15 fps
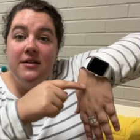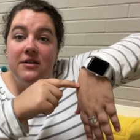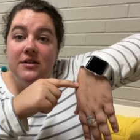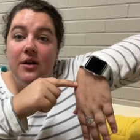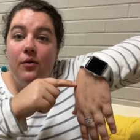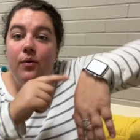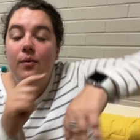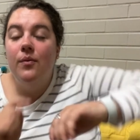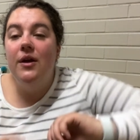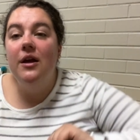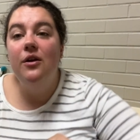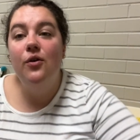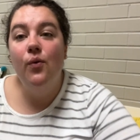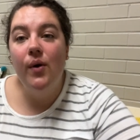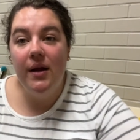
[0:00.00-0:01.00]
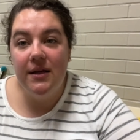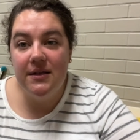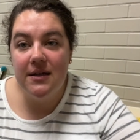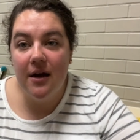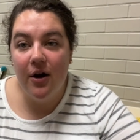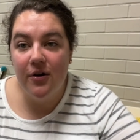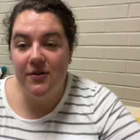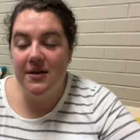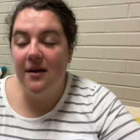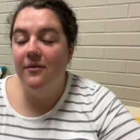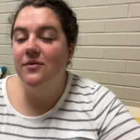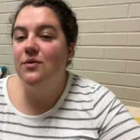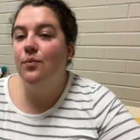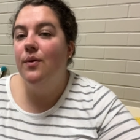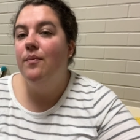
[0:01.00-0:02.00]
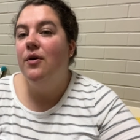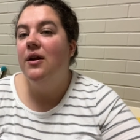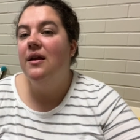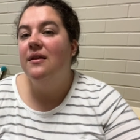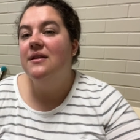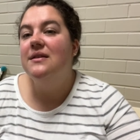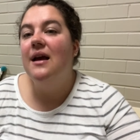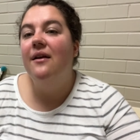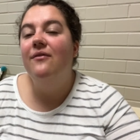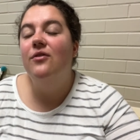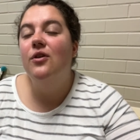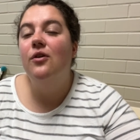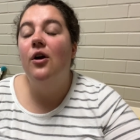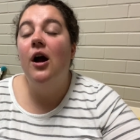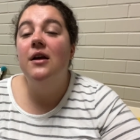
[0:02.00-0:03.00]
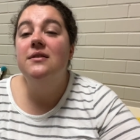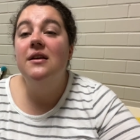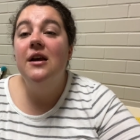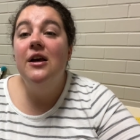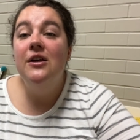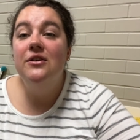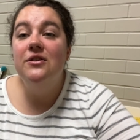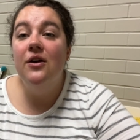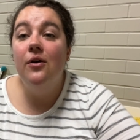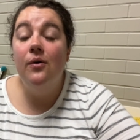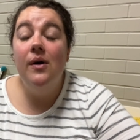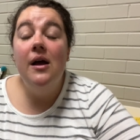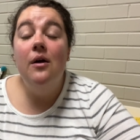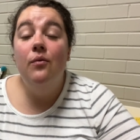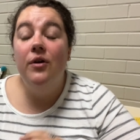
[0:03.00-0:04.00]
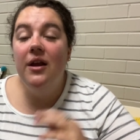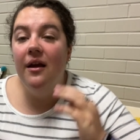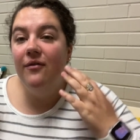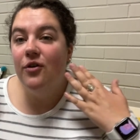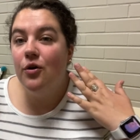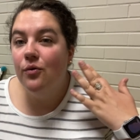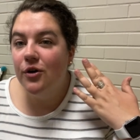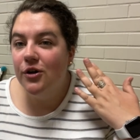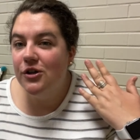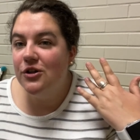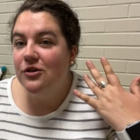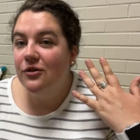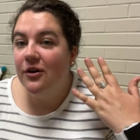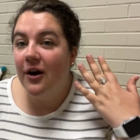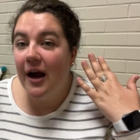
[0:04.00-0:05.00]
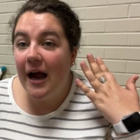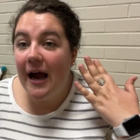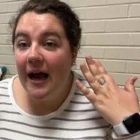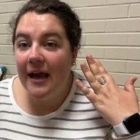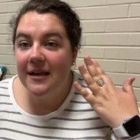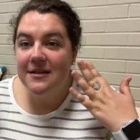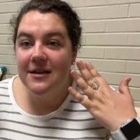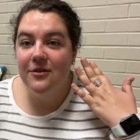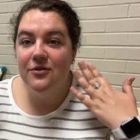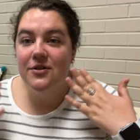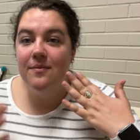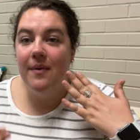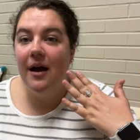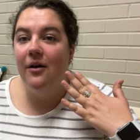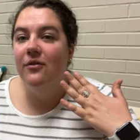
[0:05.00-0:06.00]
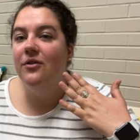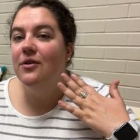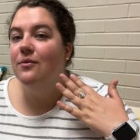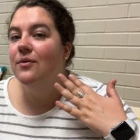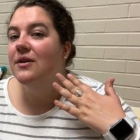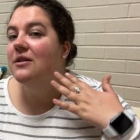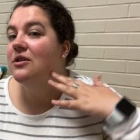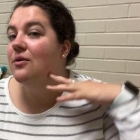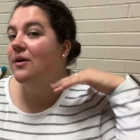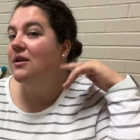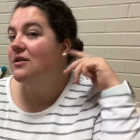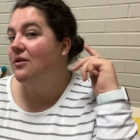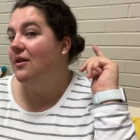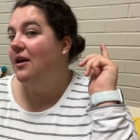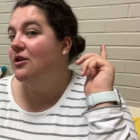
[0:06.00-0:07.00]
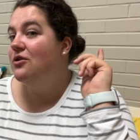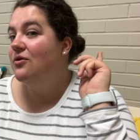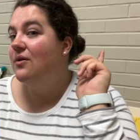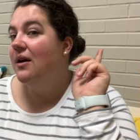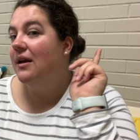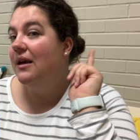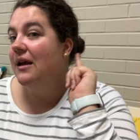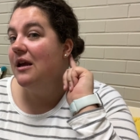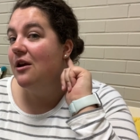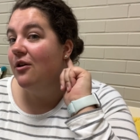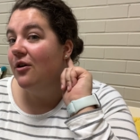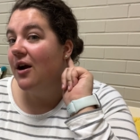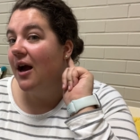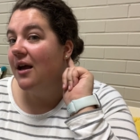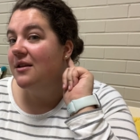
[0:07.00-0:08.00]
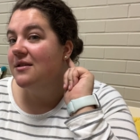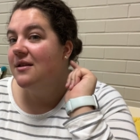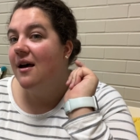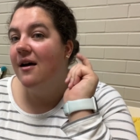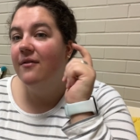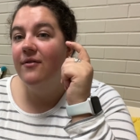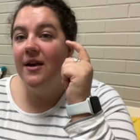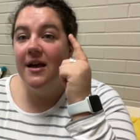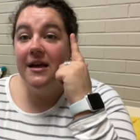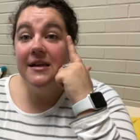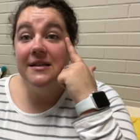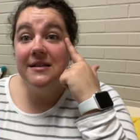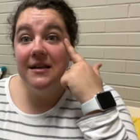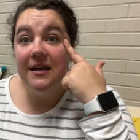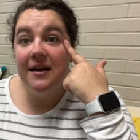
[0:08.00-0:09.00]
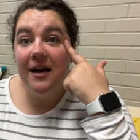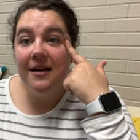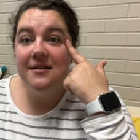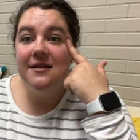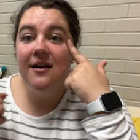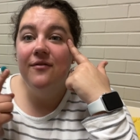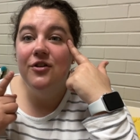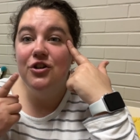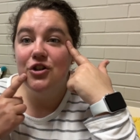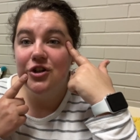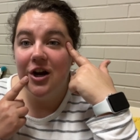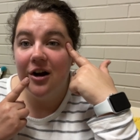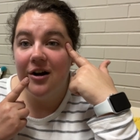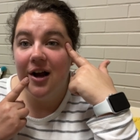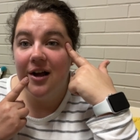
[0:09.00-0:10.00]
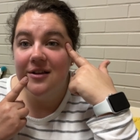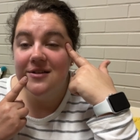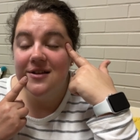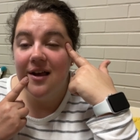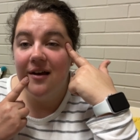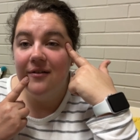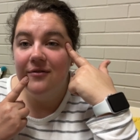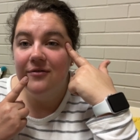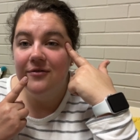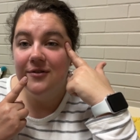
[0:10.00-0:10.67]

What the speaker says: So when we anoint ourselves, we put it in the sign of the cross. So if you were to do your eyes, ears, and mouth, you would do it so that you can hear God's love, see God's love, and share God's love.